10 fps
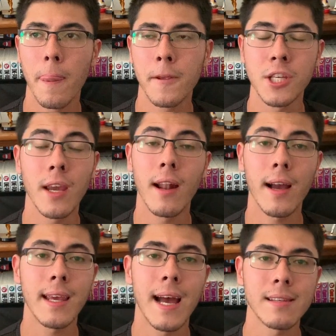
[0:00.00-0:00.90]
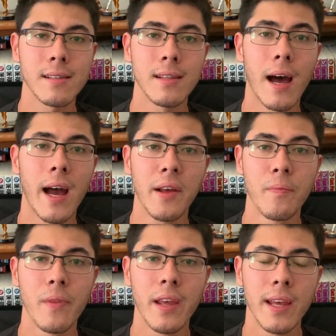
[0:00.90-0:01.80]
Shigaraki has to die.
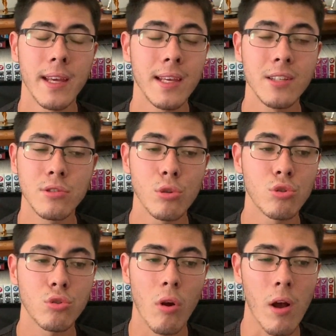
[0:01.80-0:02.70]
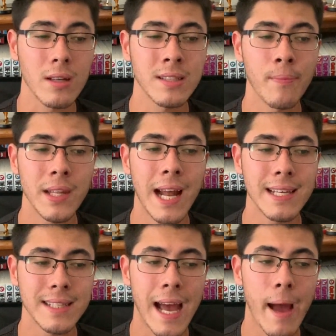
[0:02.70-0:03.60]
He's too strong. Something
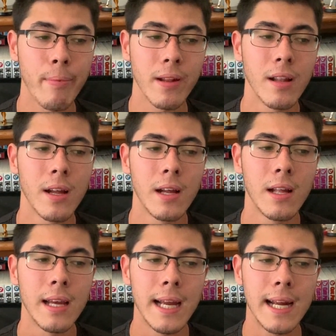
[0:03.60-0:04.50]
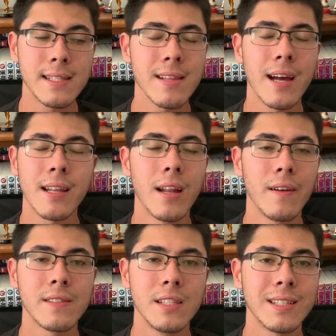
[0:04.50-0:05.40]
has to happen. It's not
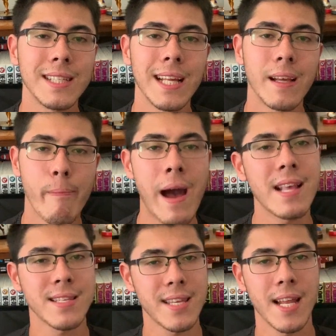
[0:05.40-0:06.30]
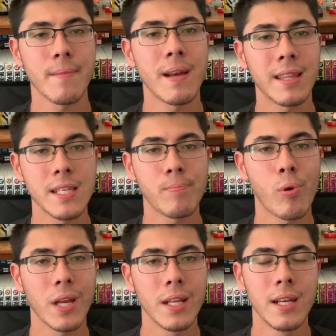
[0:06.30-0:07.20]
enough to just incapacitate him at this
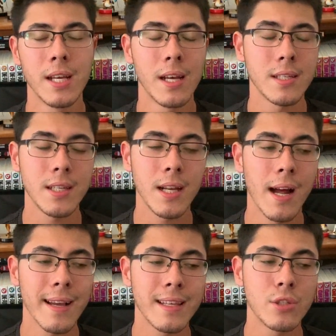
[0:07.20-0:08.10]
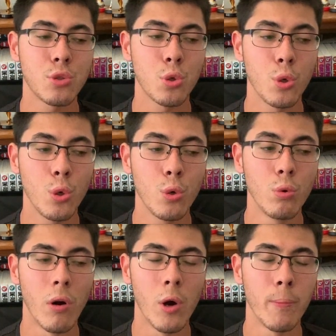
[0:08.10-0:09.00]
point. Shigaraki's
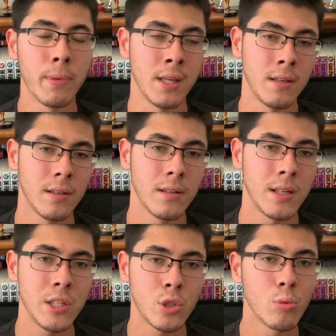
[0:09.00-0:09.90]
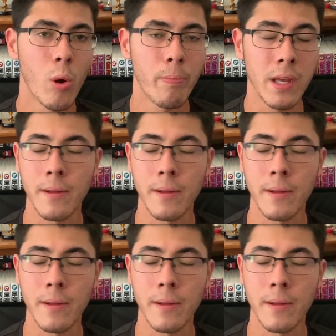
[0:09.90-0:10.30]
too OP. He's too OP.